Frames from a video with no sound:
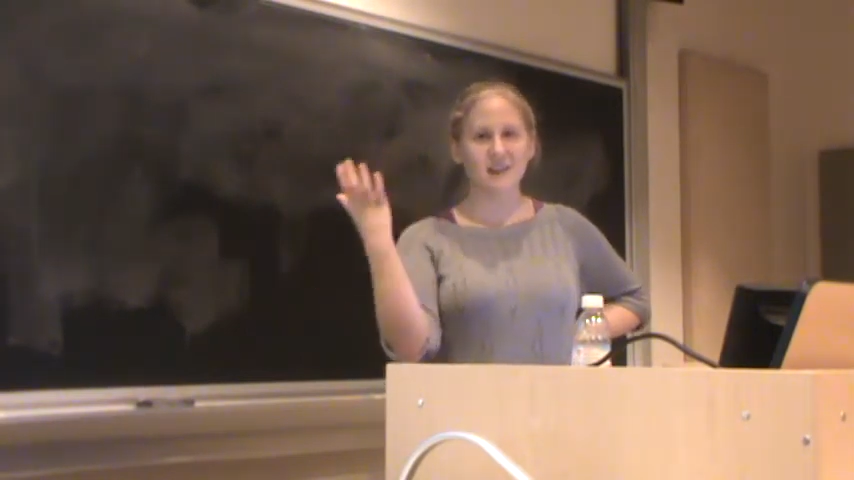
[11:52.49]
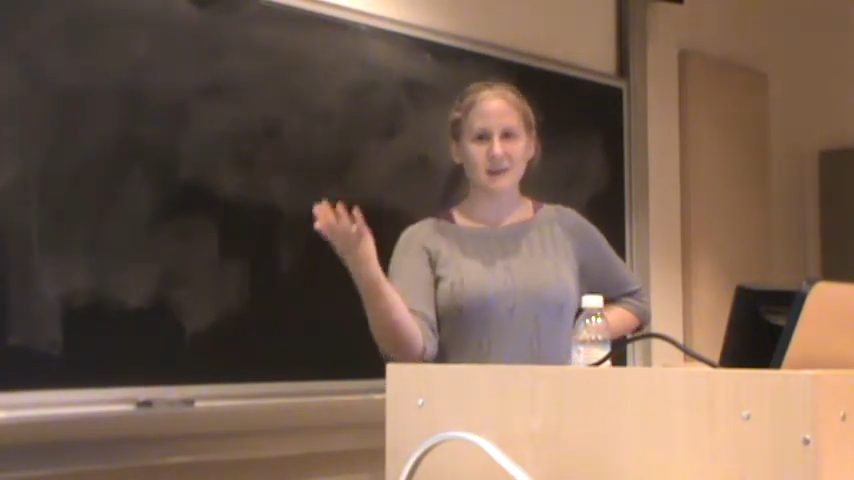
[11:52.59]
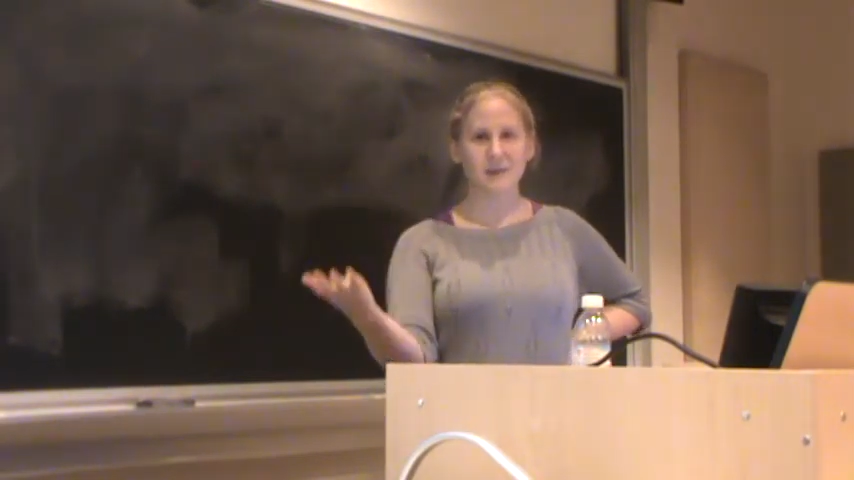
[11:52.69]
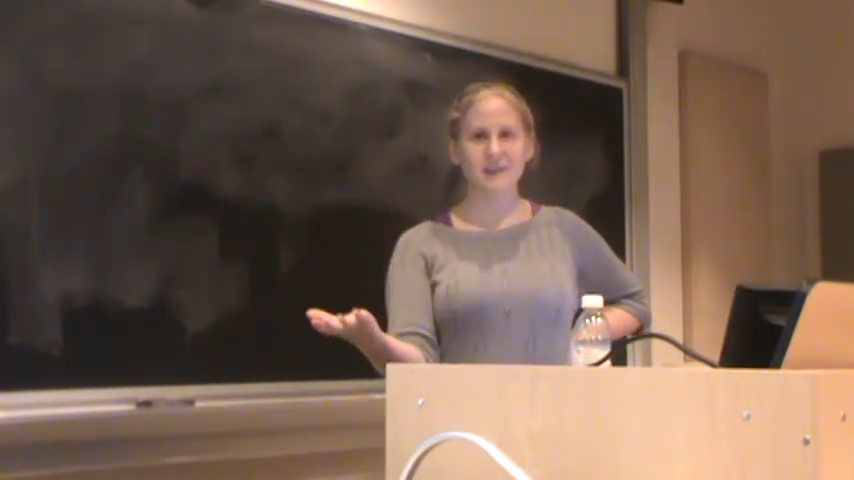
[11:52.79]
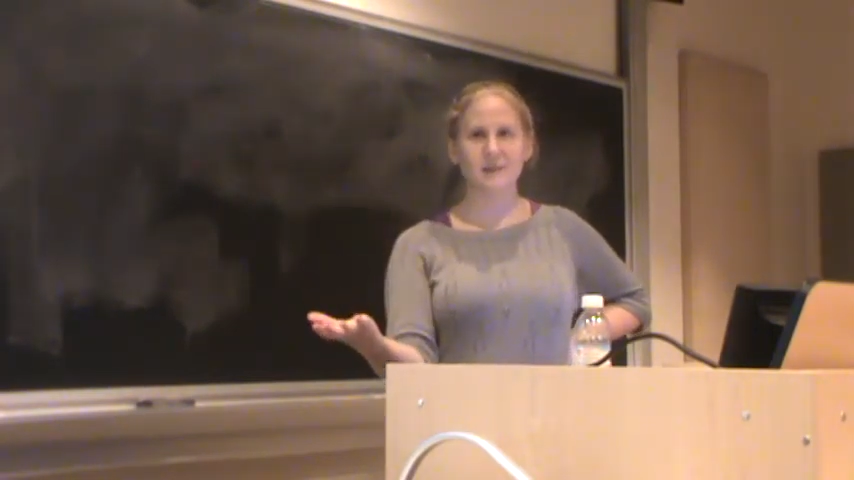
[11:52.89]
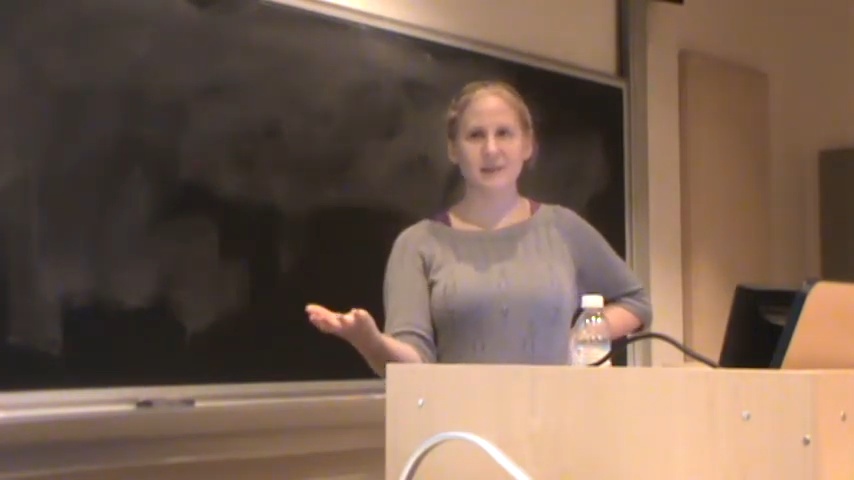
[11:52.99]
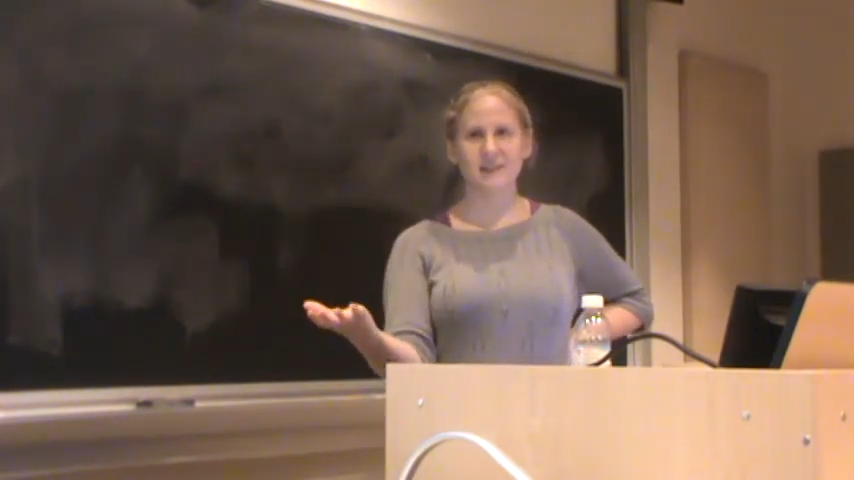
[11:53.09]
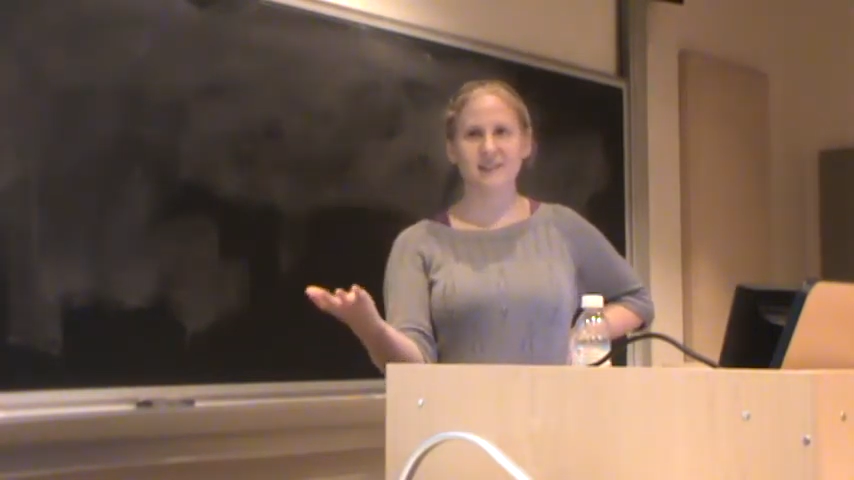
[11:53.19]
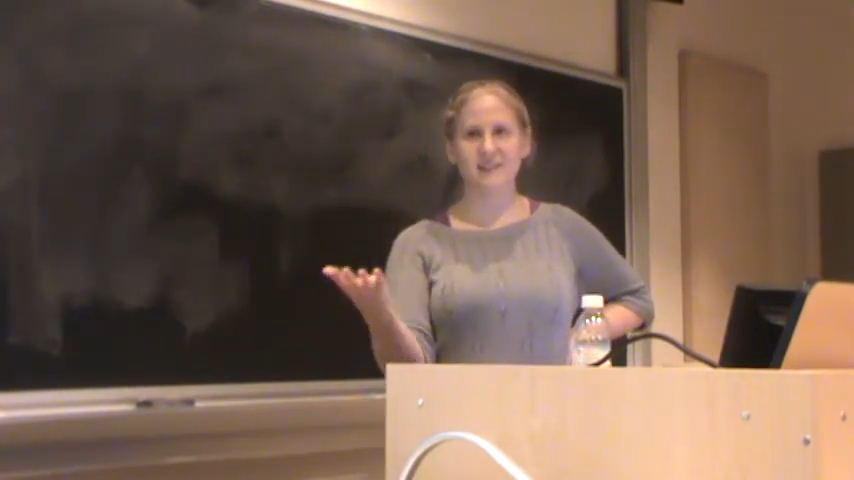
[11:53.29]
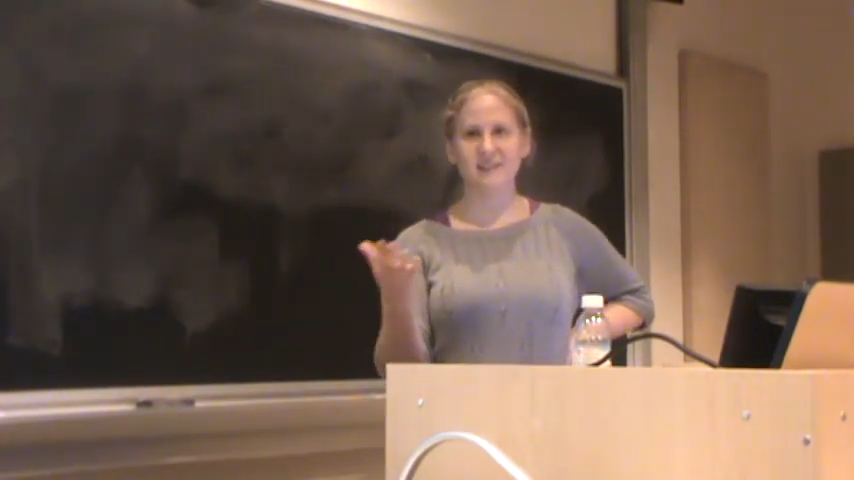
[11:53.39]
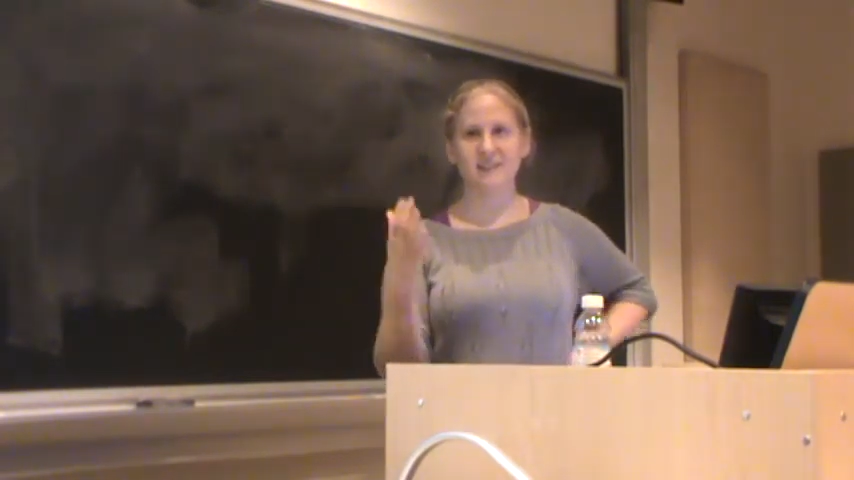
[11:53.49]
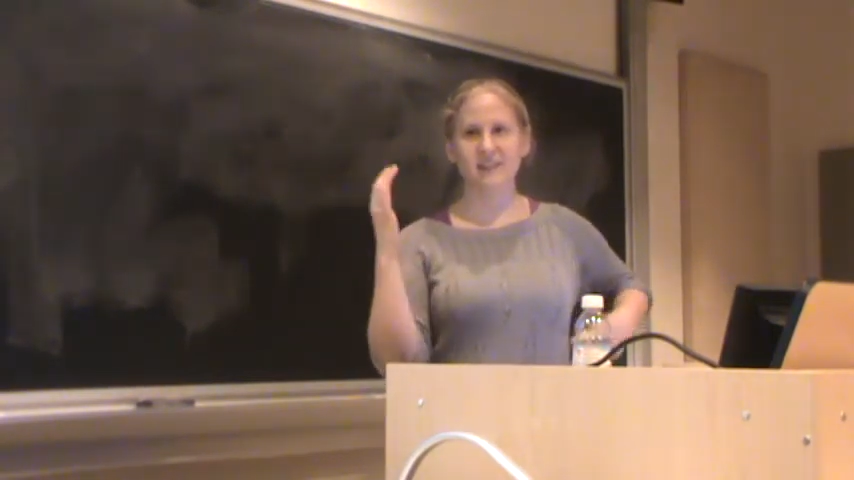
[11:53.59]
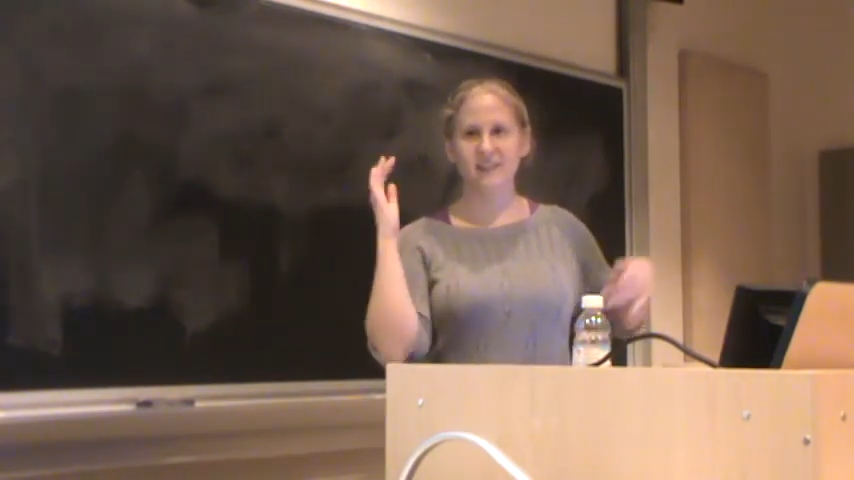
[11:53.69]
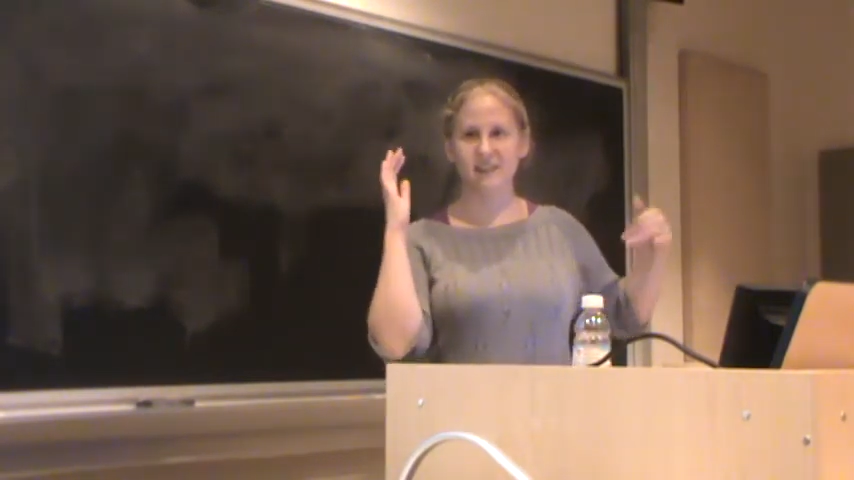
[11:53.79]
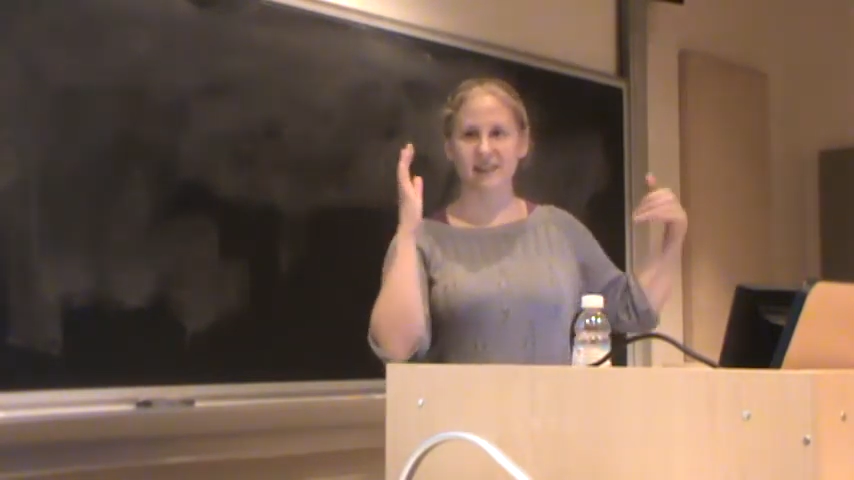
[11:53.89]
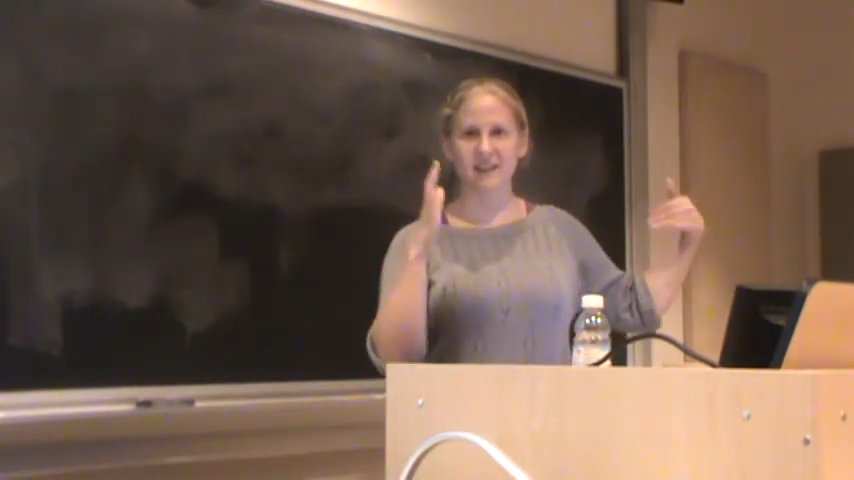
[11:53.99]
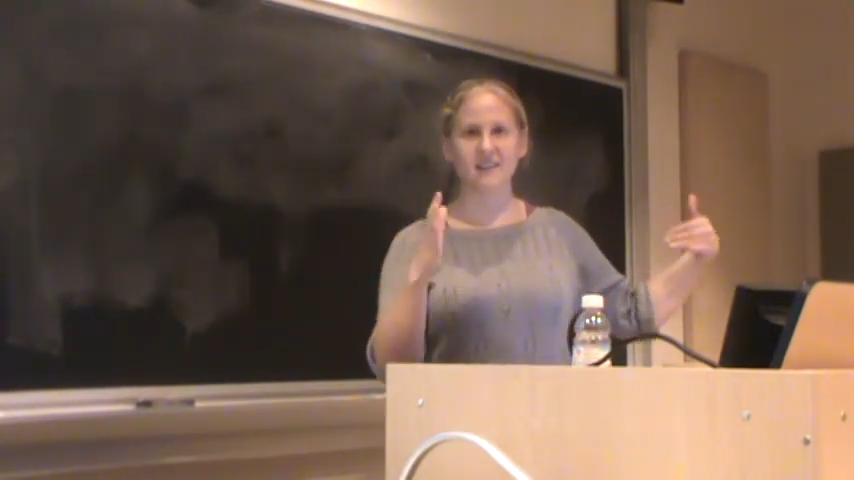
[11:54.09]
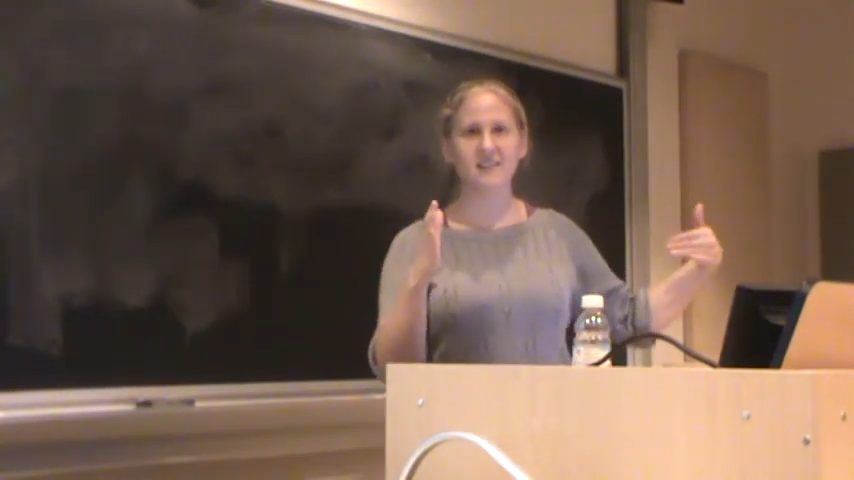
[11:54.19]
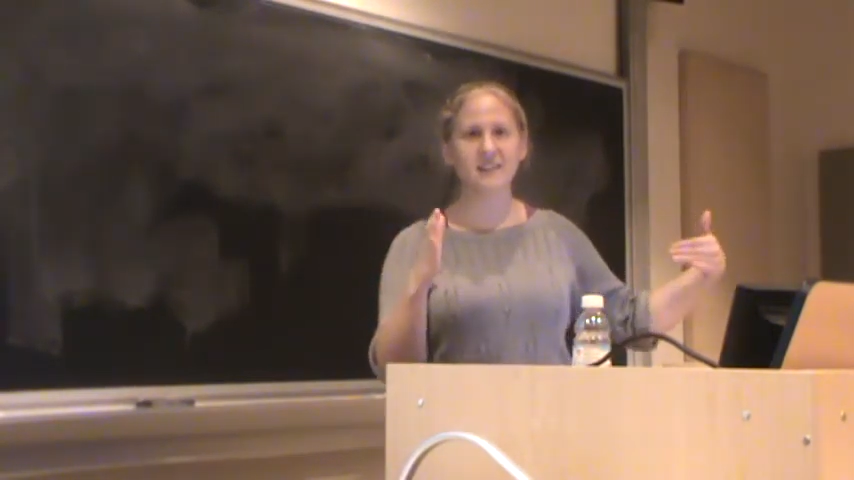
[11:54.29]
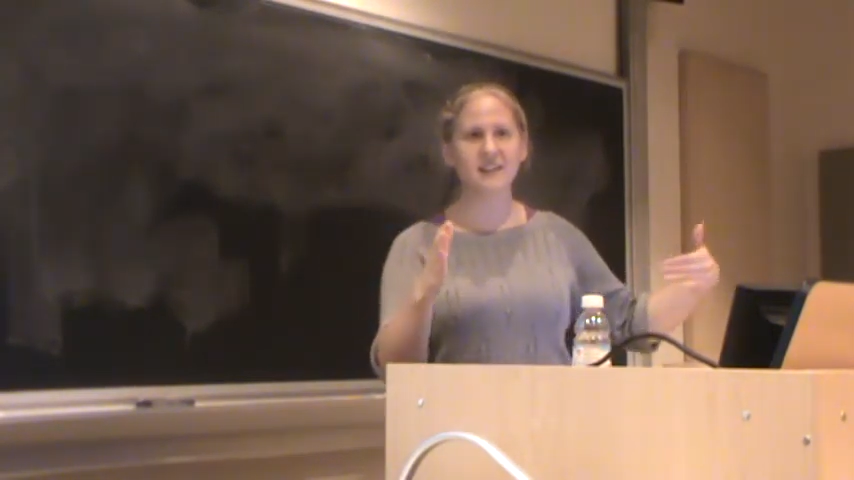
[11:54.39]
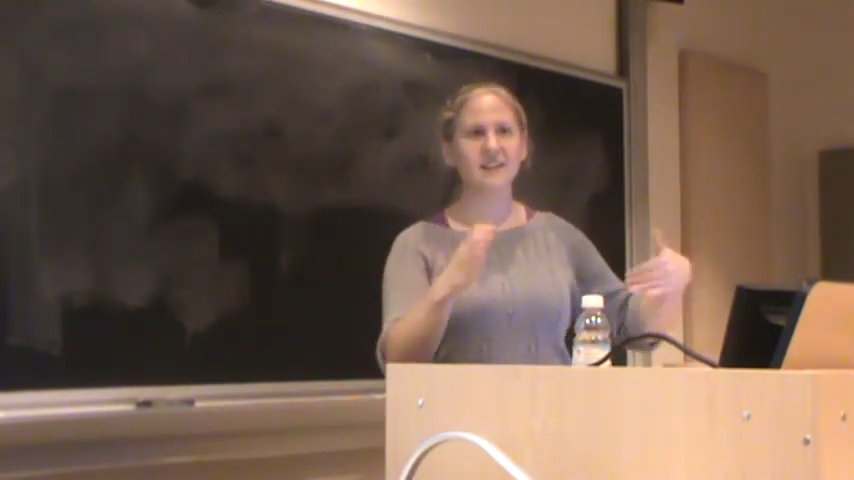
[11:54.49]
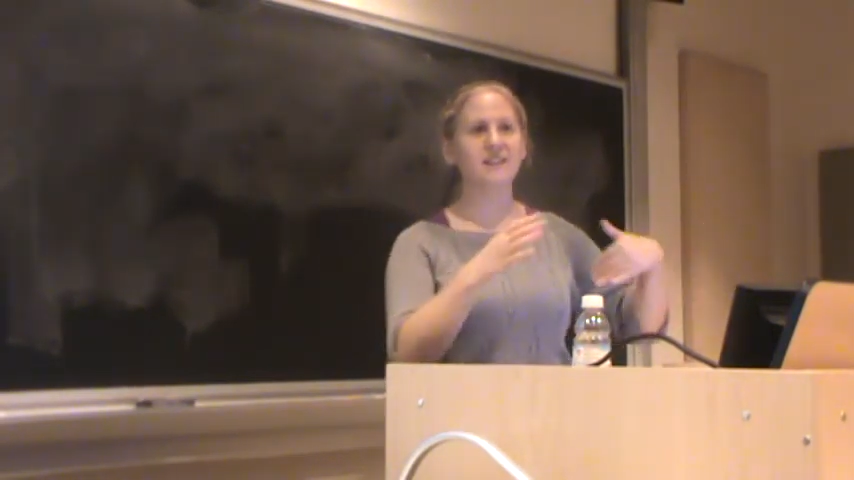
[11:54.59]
Once we see stuttering of length g,